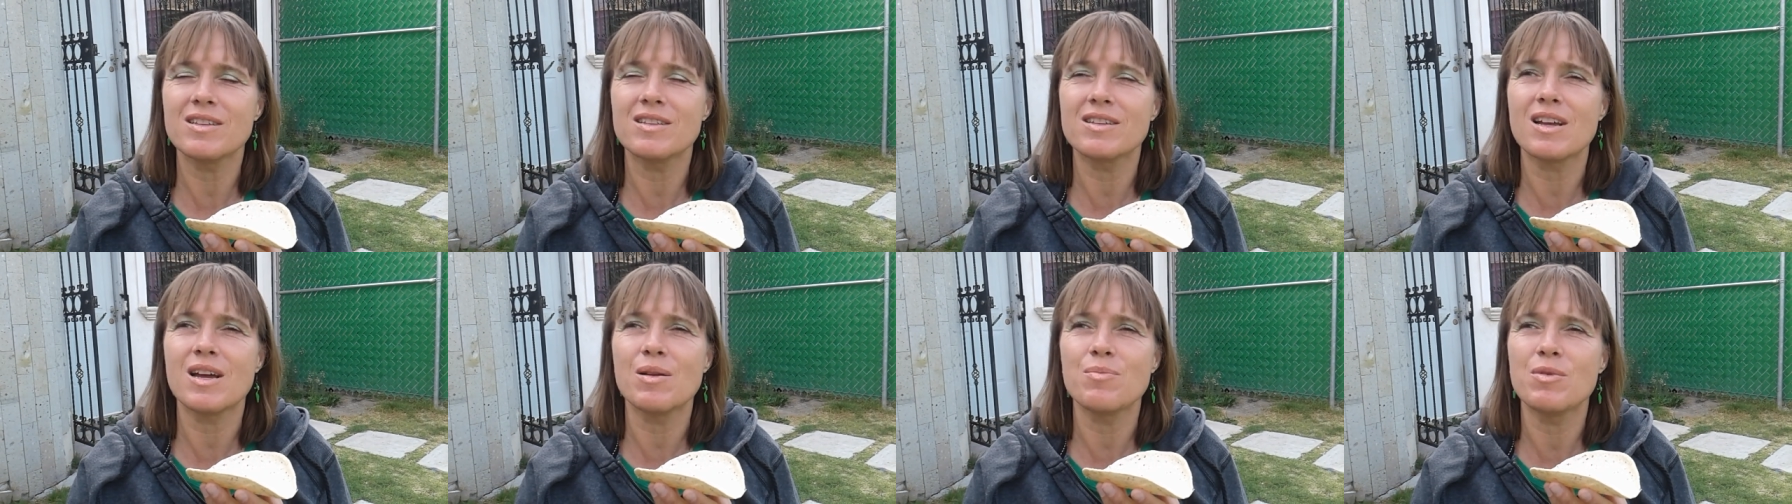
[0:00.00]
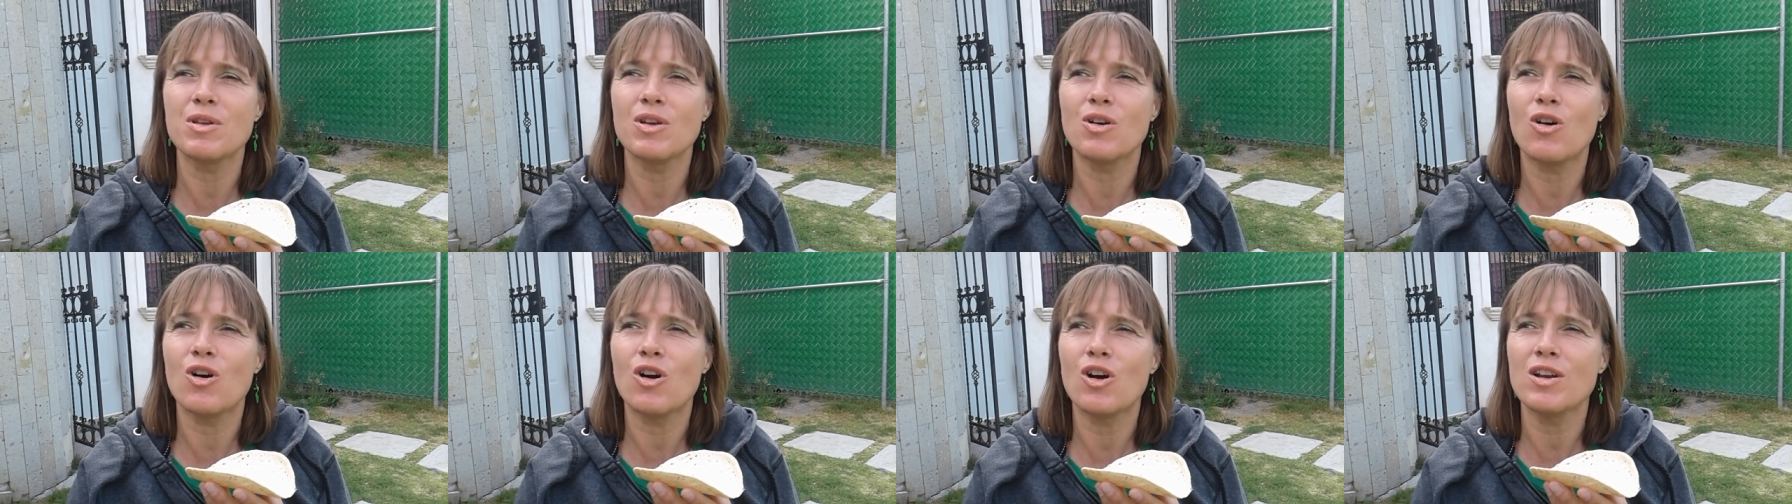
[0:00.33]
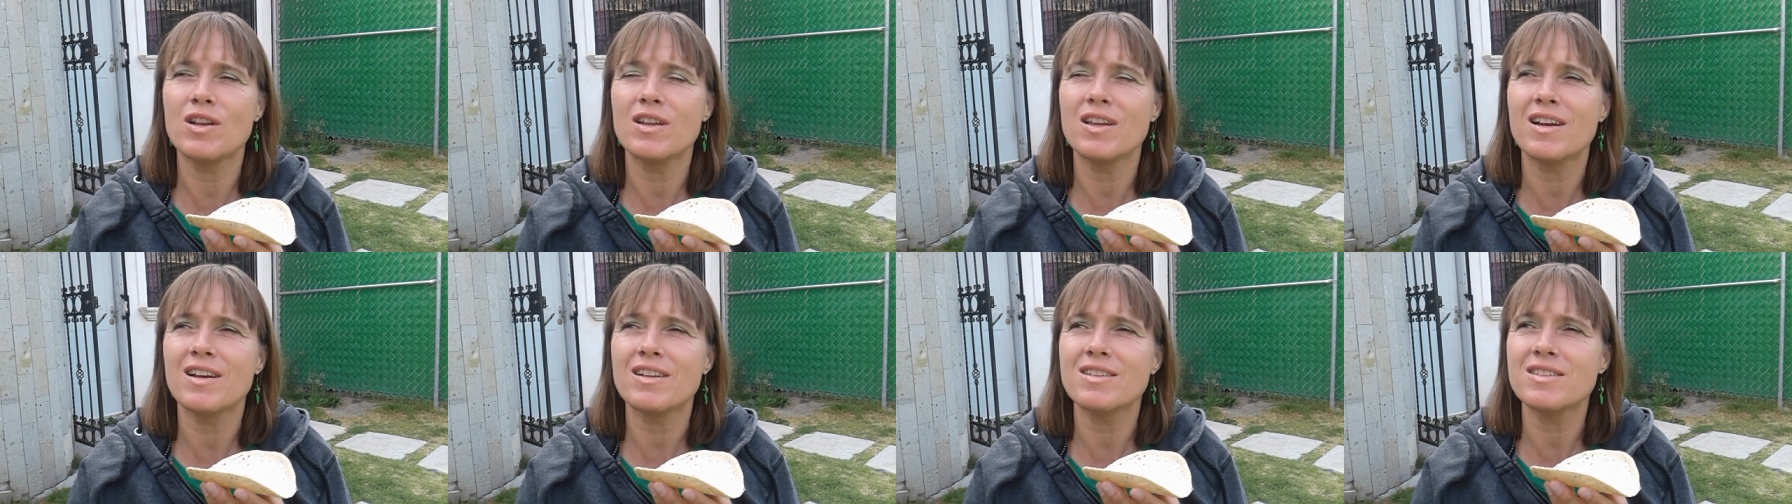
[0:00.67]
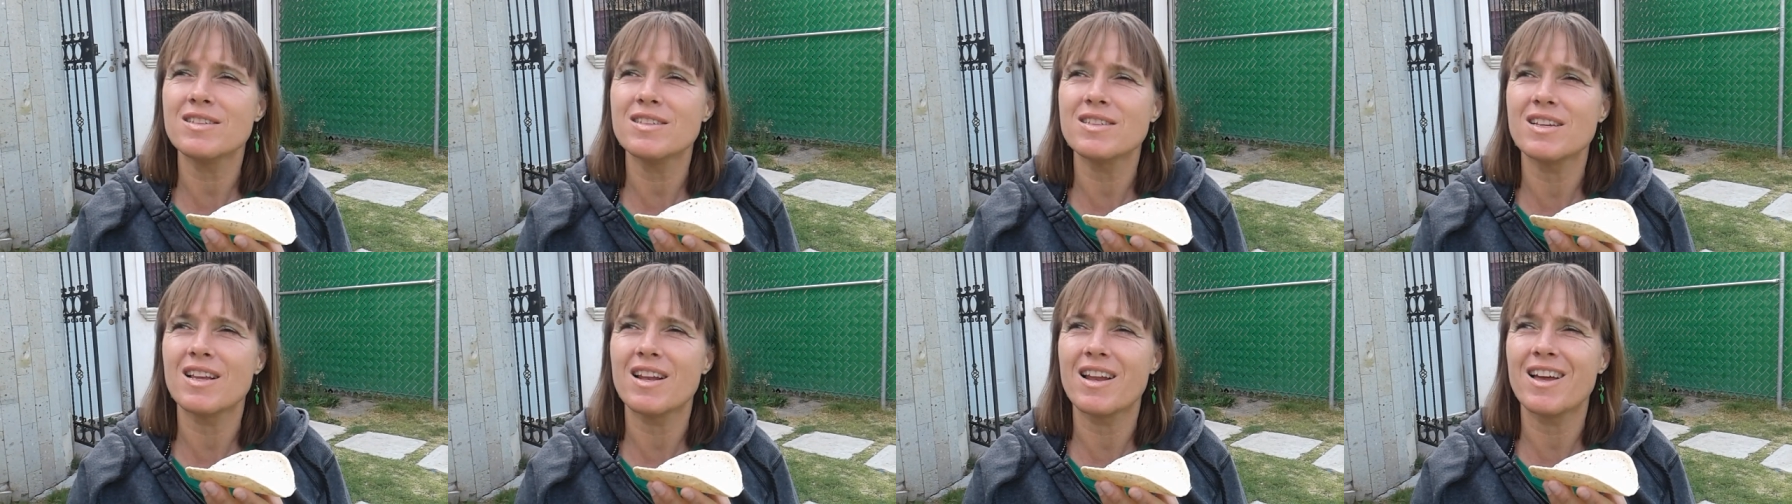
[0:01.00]
It can be
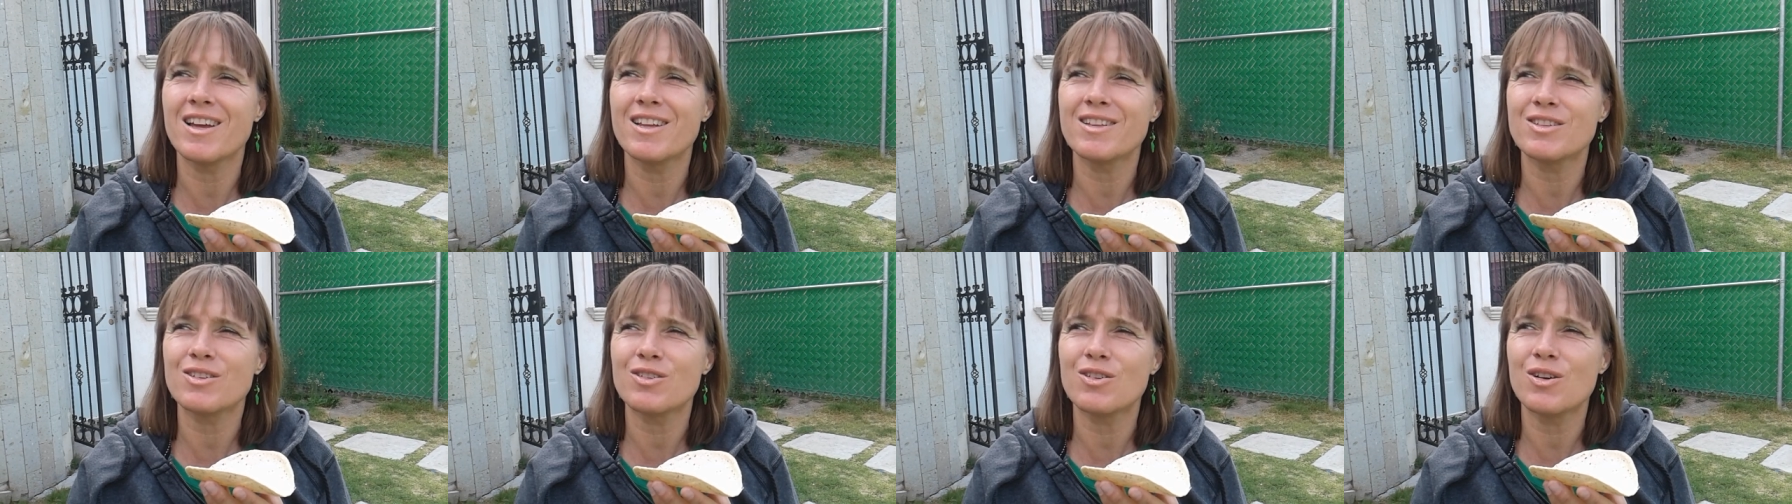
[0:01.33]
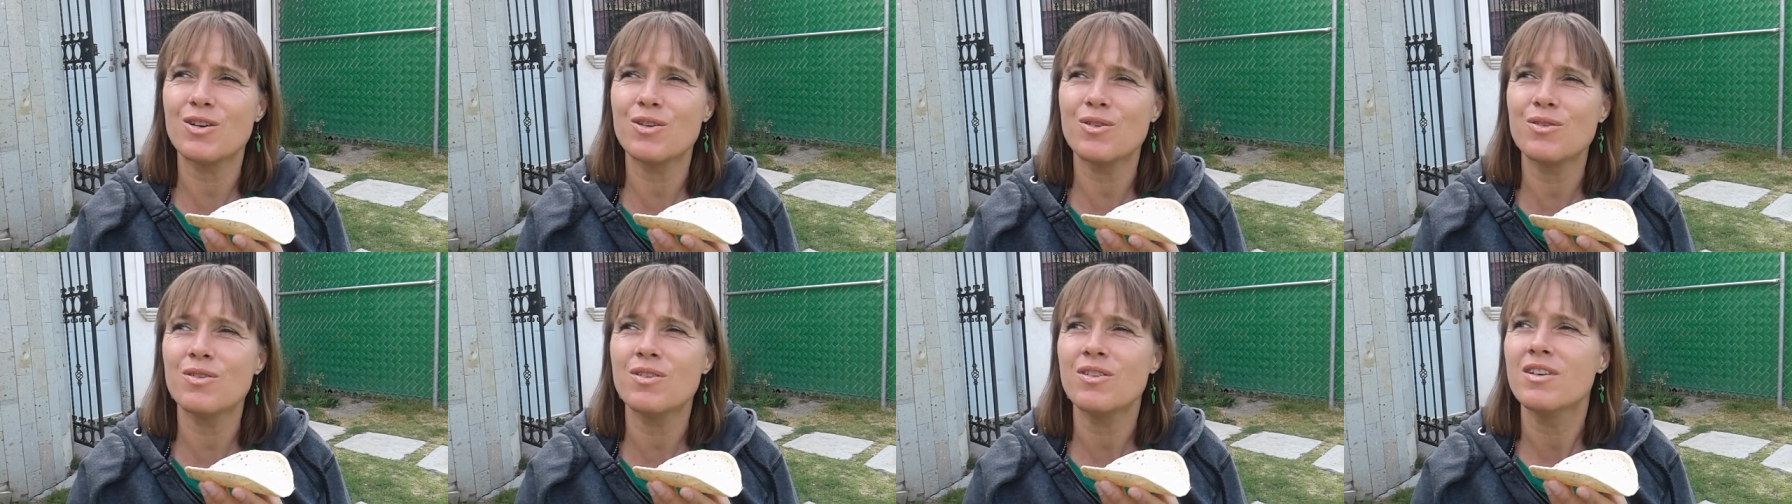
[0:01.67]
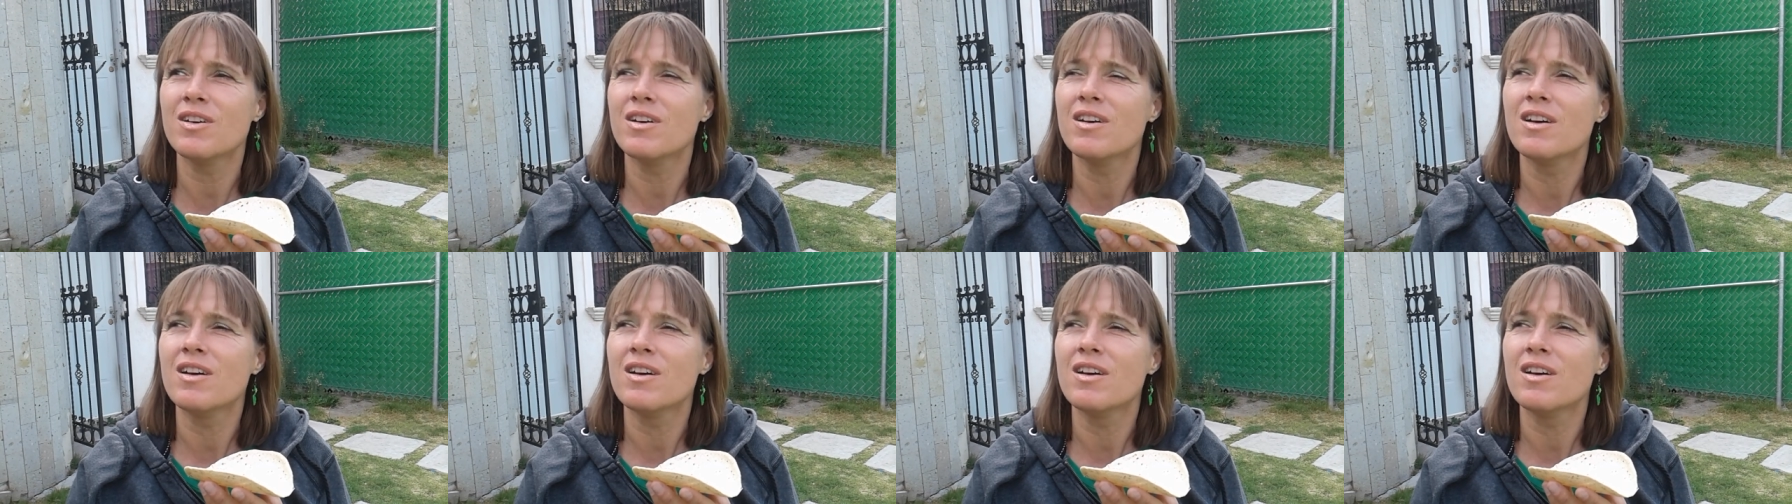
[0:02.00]
onions, cilantro,